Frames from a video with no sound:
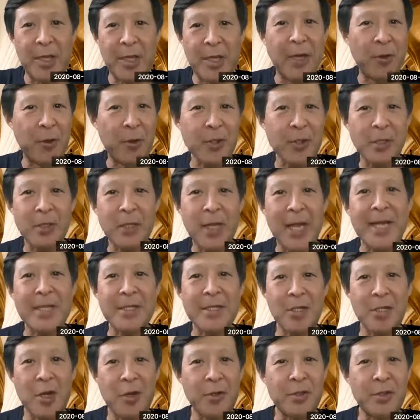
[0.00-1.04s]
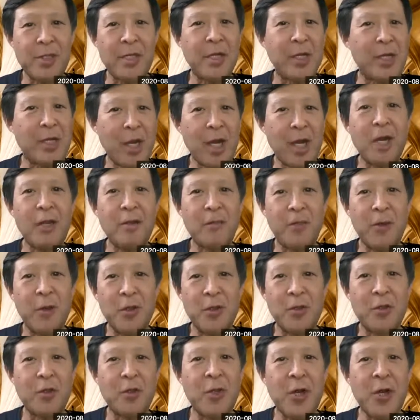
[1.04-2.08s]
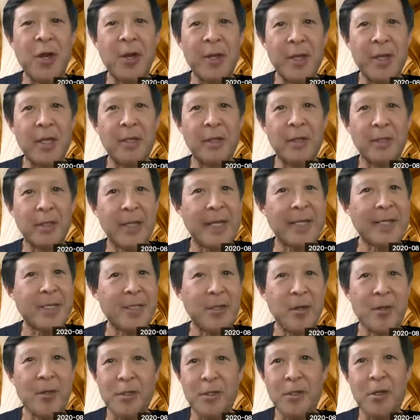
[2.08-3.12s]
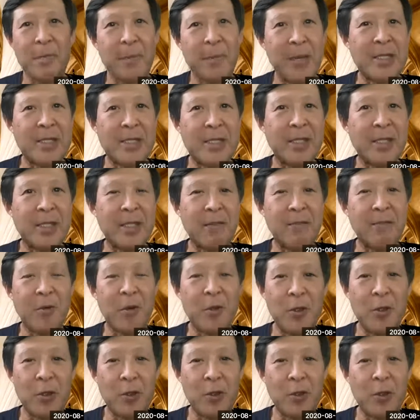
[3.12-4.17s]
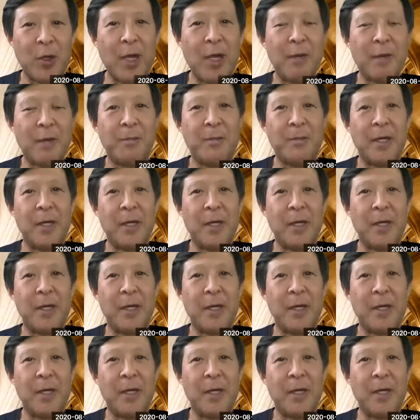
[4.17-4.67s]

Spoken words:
Now, those class notes are not for you to turn in. The class notes are basically for you to help